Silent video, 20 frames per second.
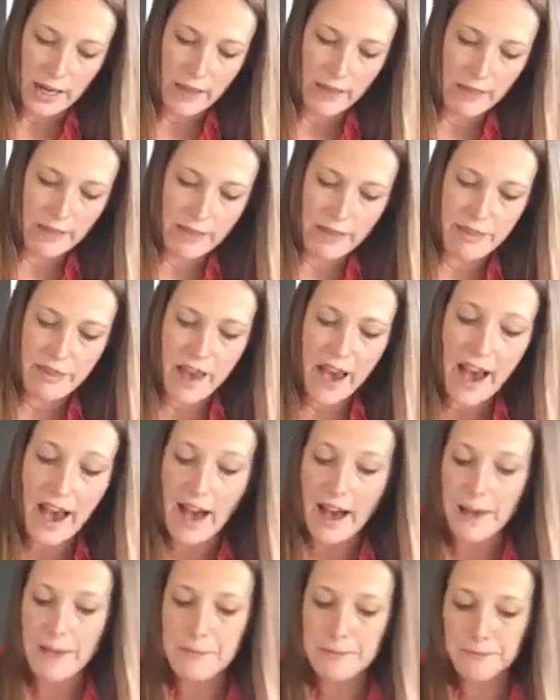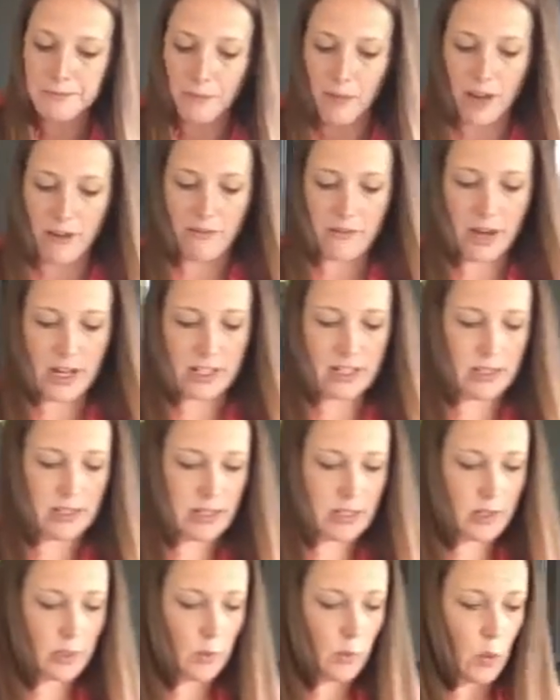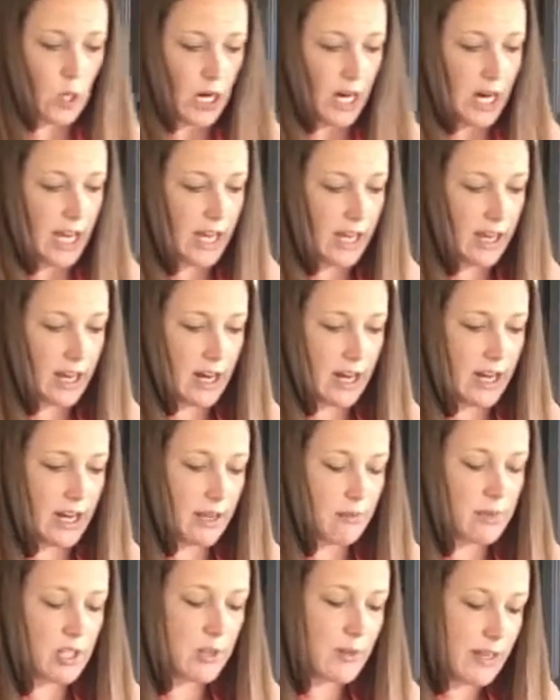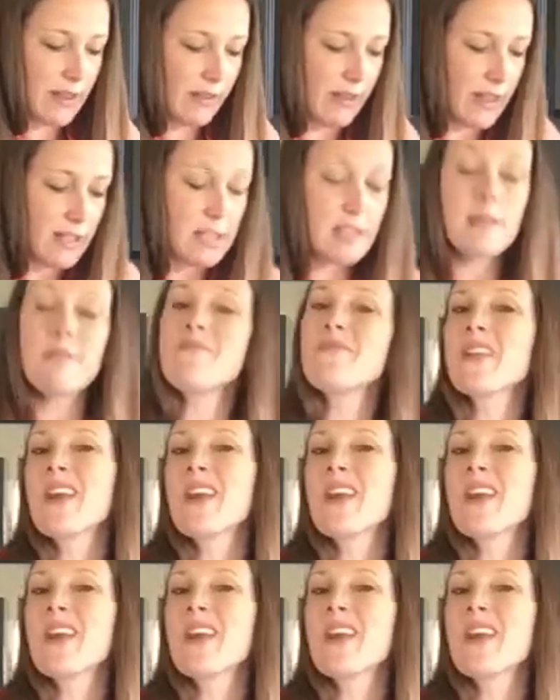And that, my friends, is why I am doing this.